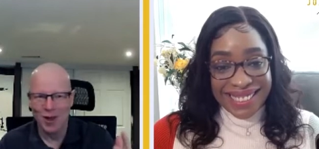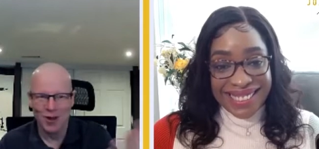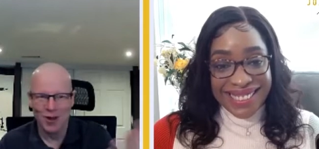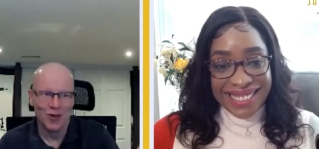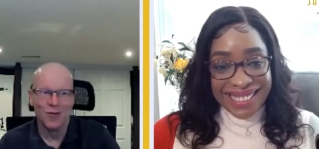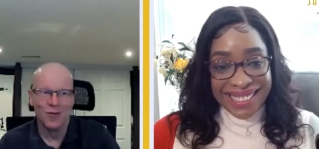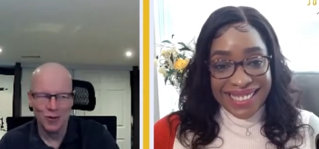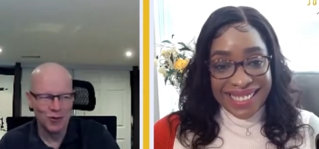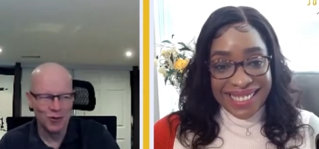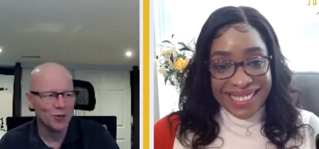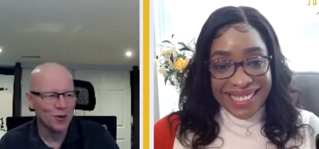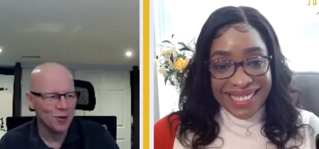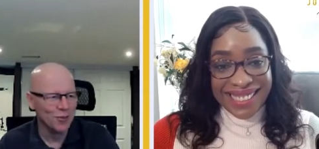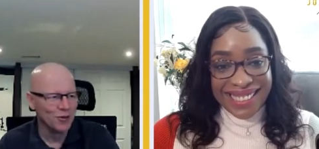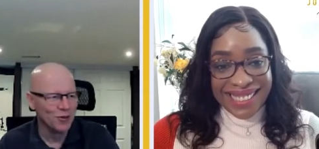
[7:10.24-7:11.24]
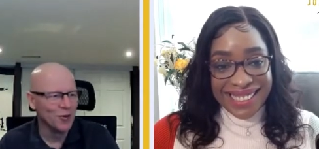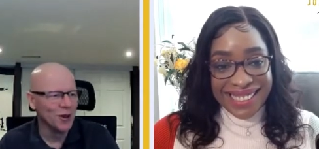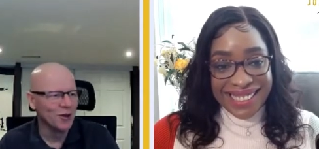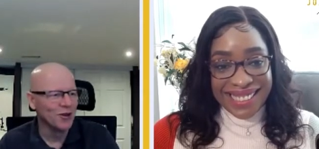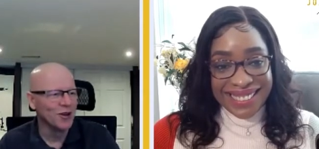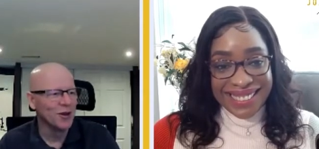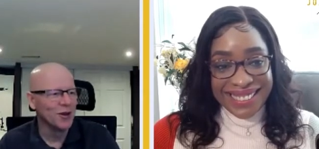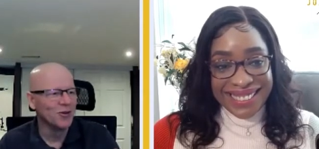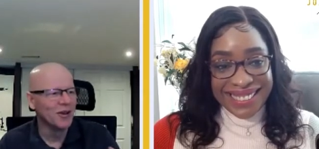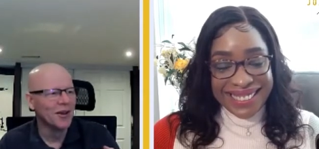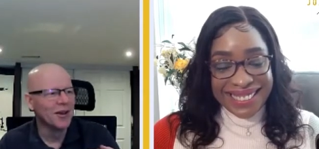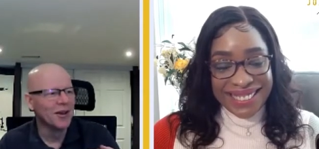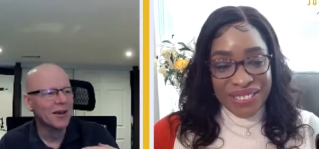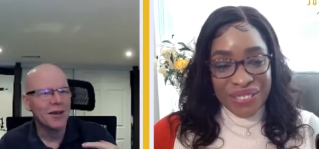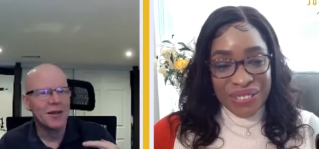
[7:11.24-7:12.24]
Speaker 1: because I've used it with them so many times
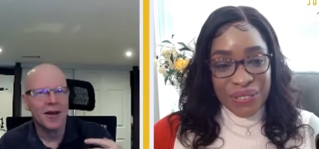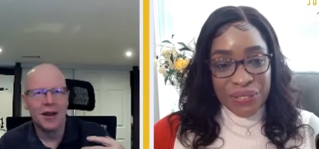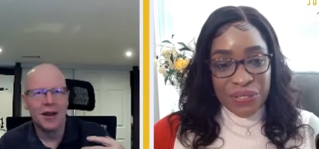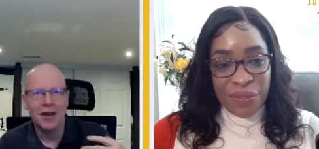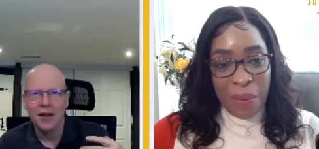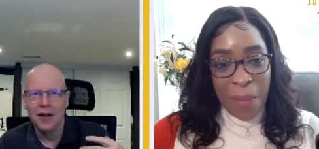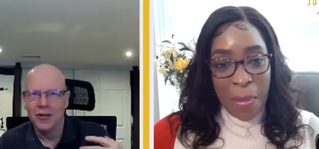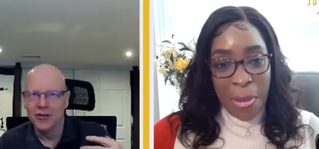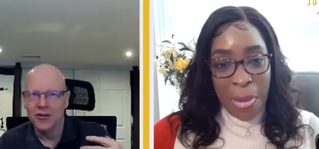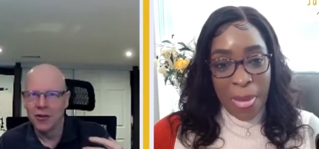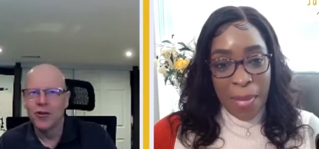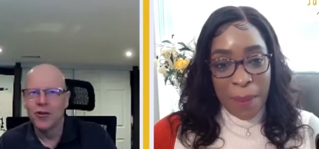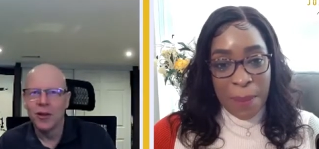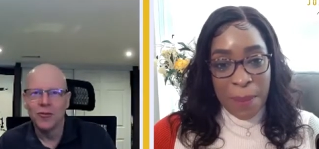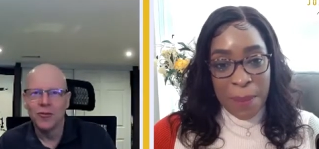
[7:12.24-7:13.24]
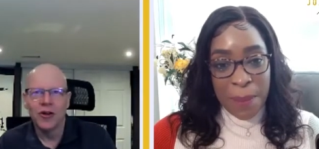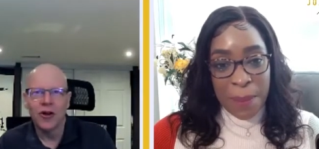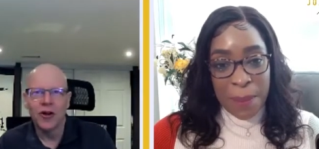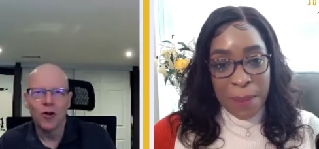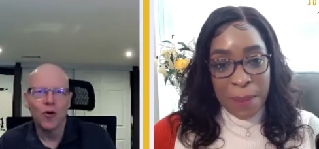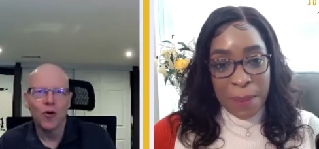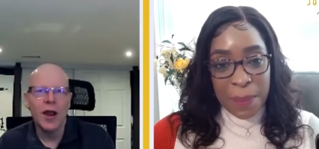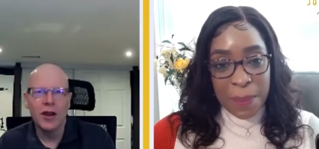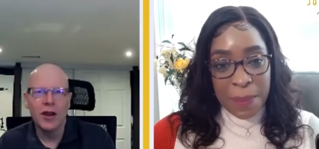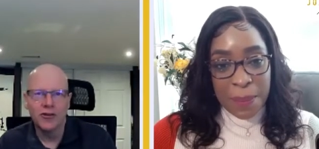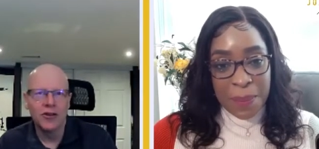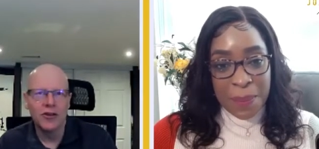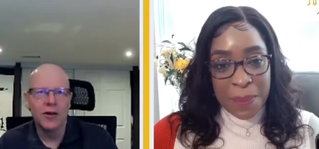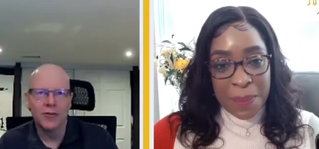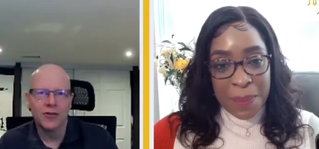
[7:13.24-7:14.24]
mm-hmm. that sometimes our greatest
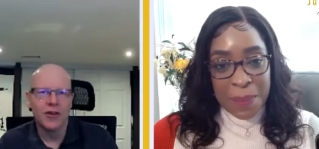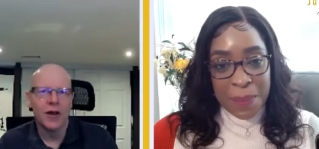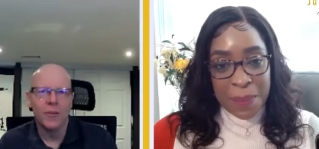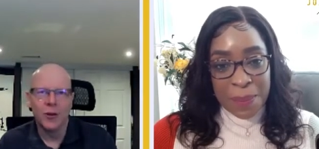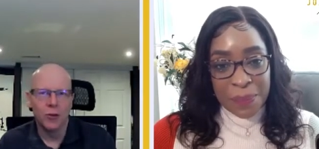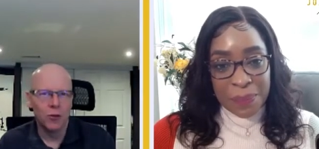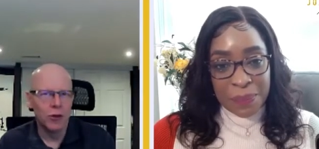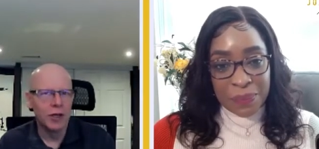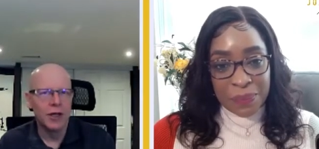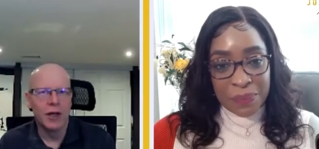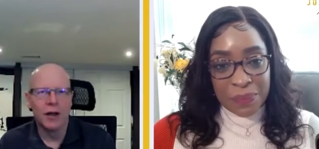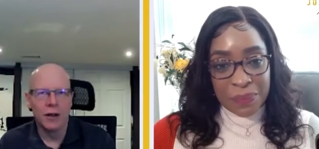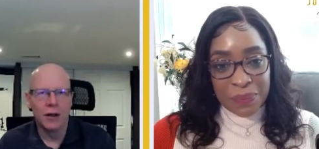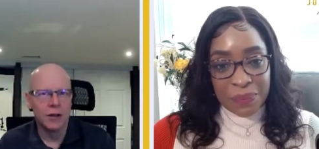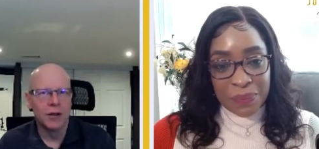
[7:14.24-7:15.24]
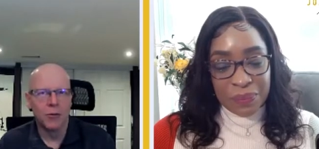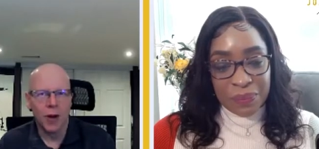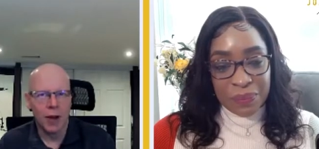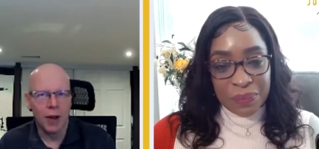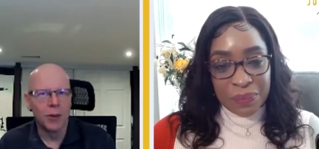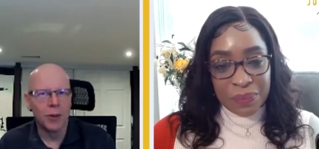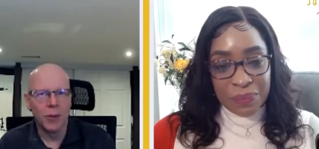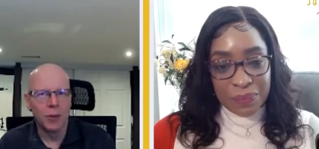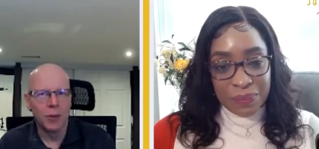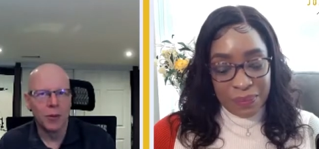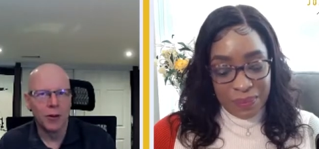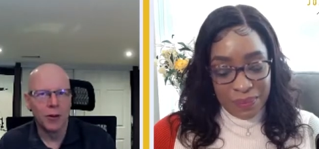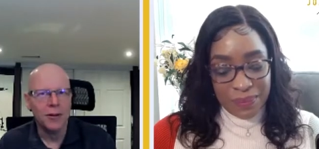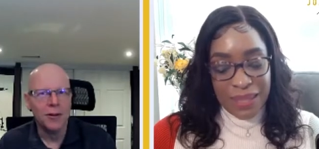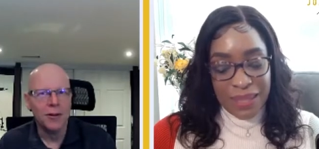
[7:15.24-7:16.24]
gifts come in really ugly wrapping paper.
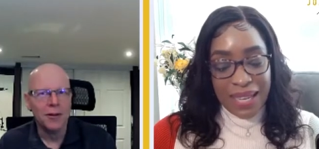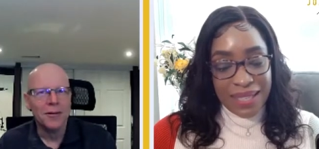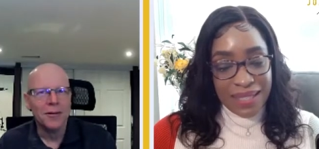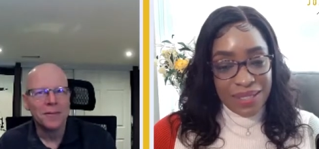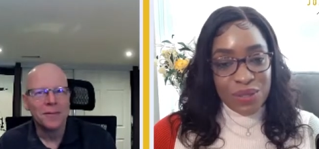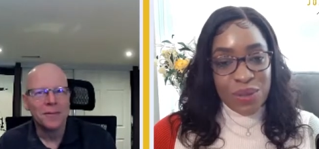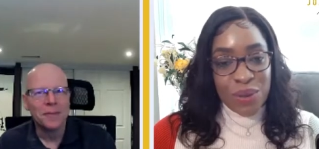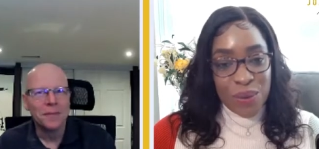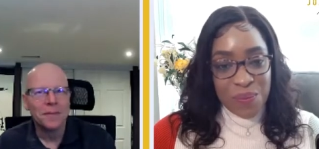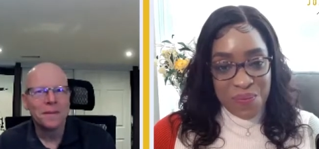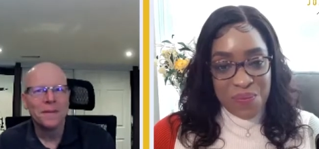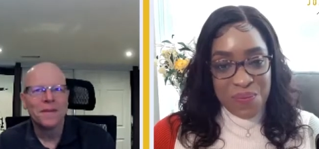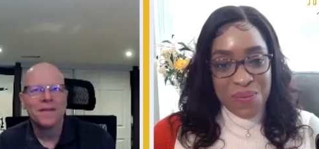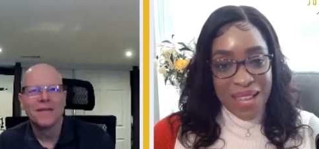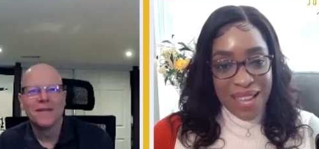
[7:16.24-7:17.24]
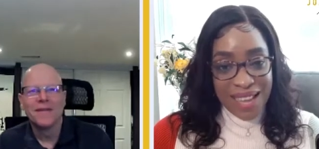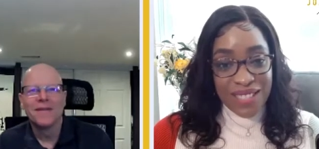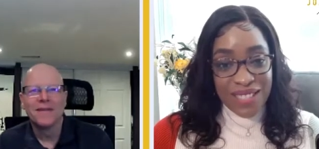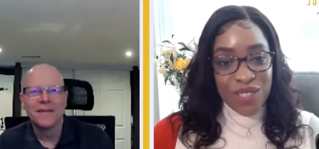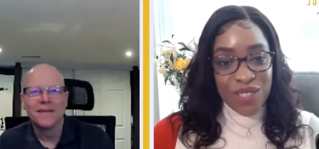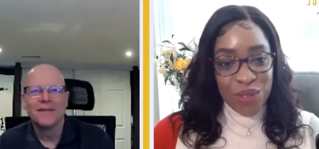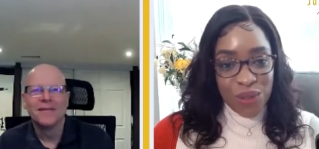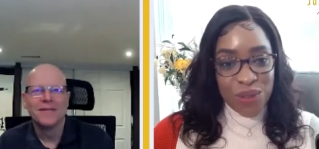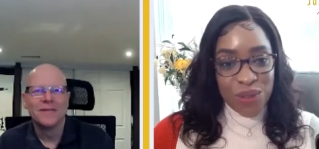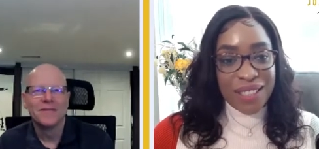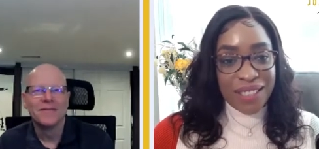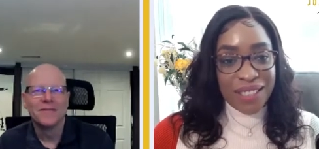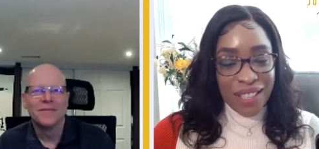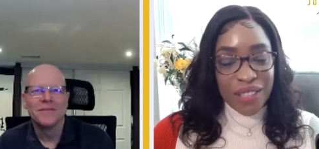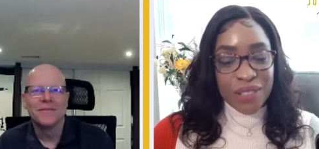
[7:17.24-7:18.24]
Speaker 2: That is true. That is true. A
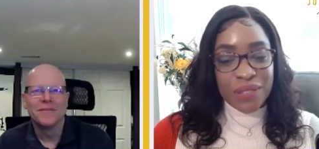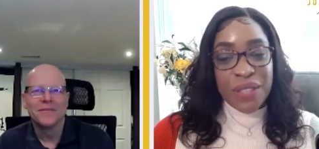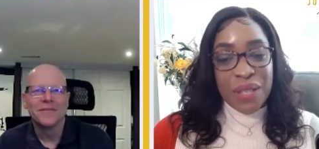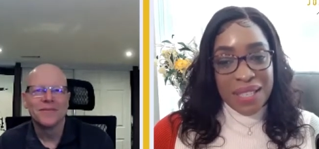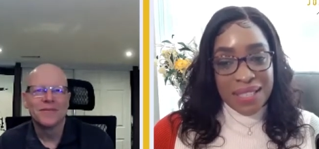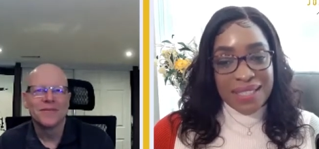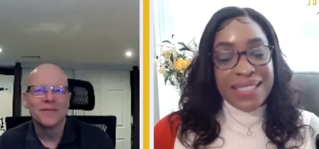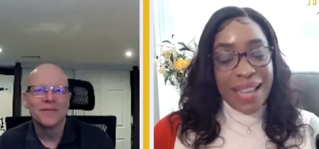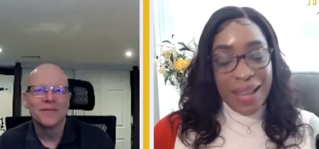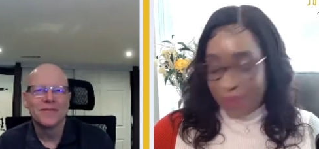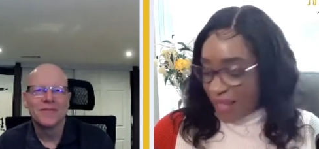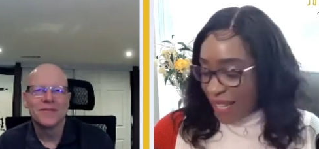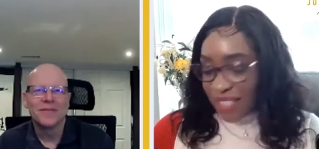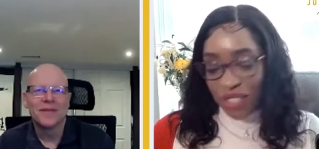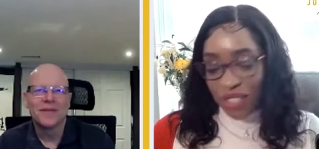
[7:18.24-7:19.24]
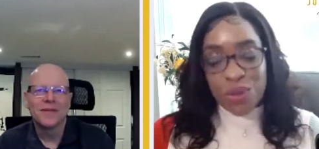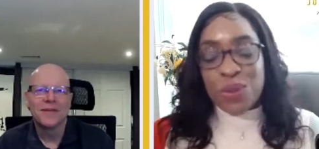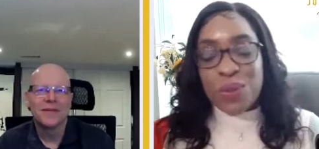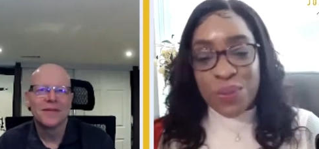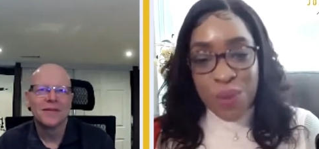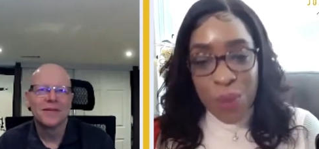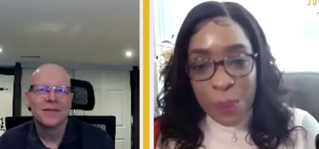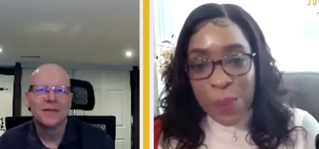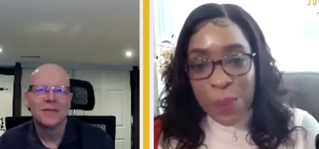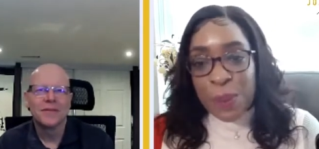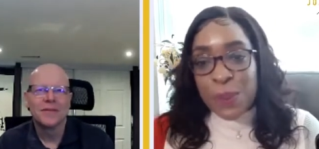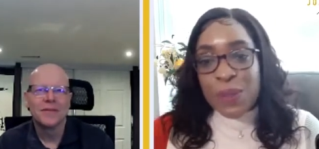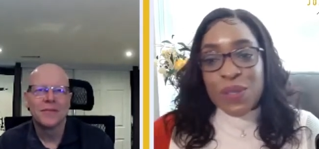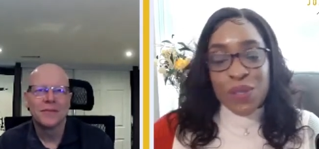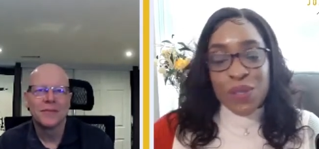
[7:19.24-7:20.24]
lot of yeah, that is true. Your
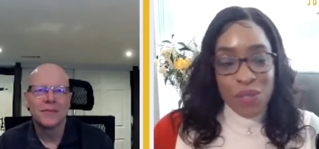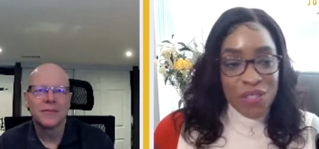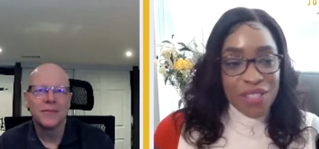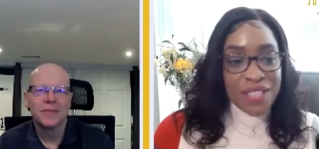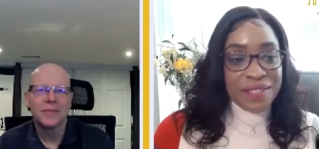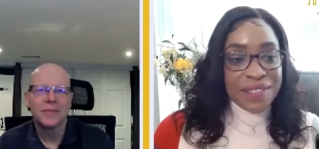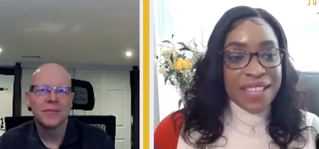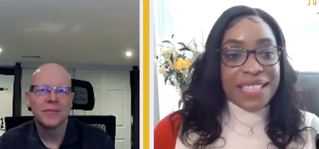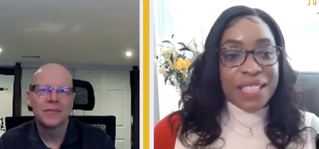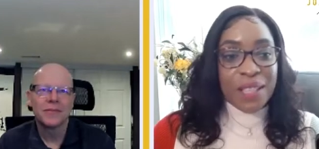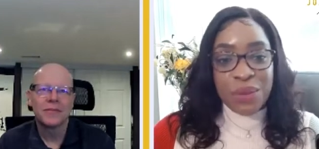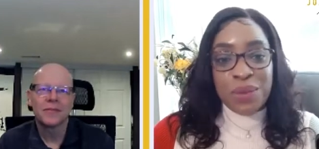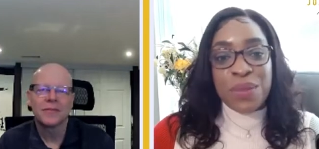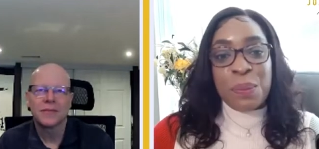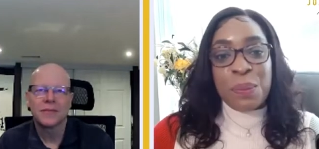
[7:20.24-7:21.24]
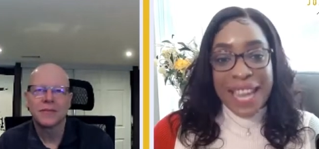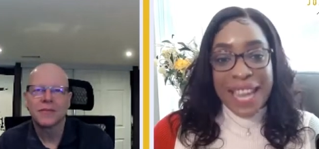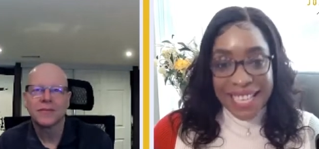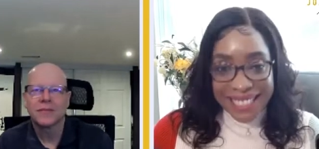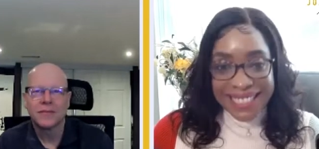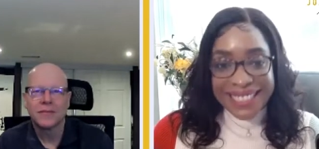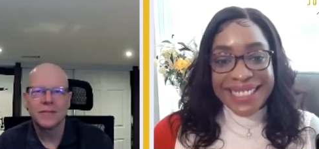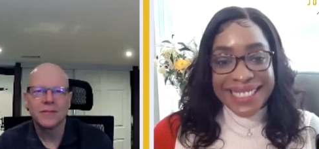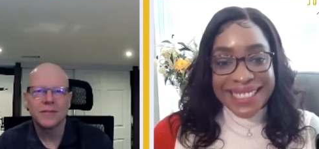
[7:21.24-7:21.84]
purpose you usually find it through the pain.